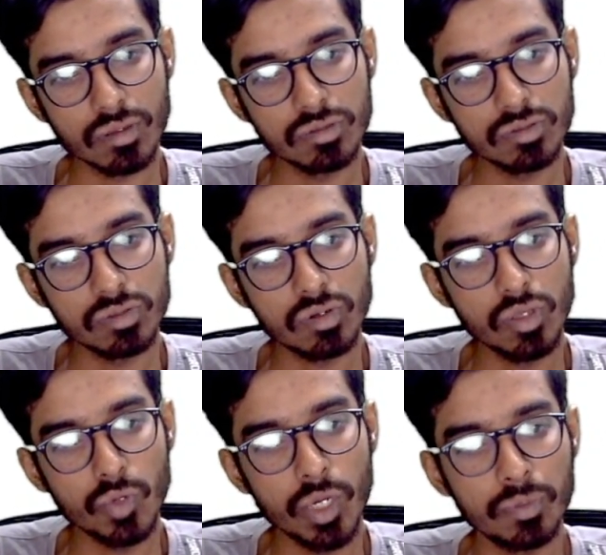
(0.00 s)
So
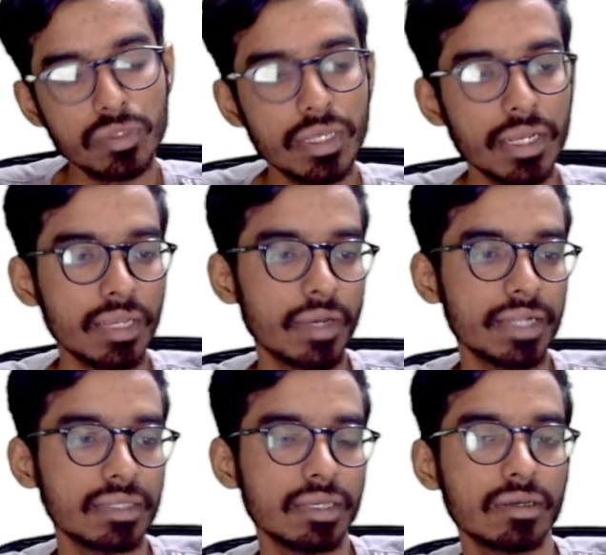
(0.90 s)
you will do the
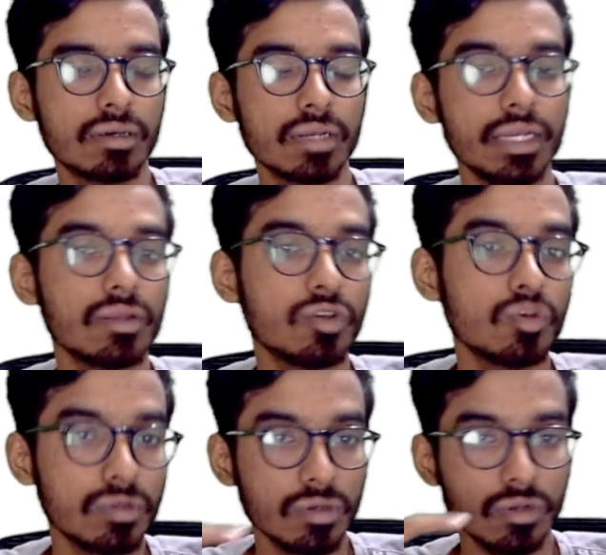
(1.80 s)
required thing, right? You
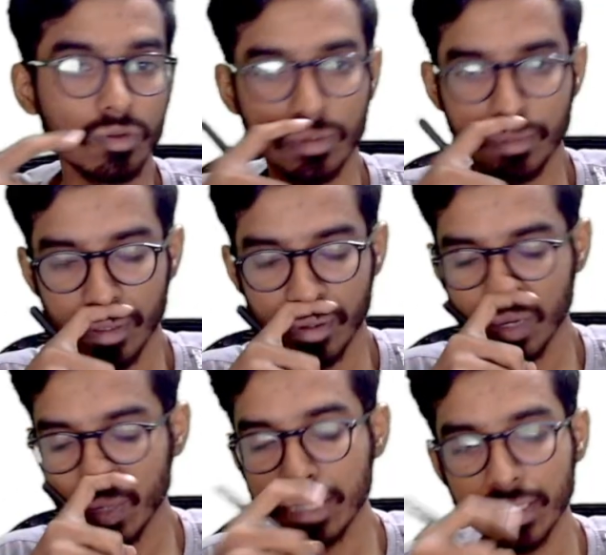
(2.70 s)
do
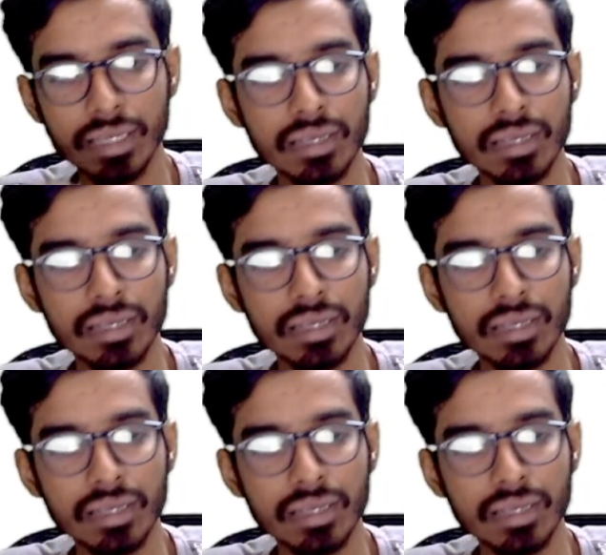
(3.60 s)
required thing.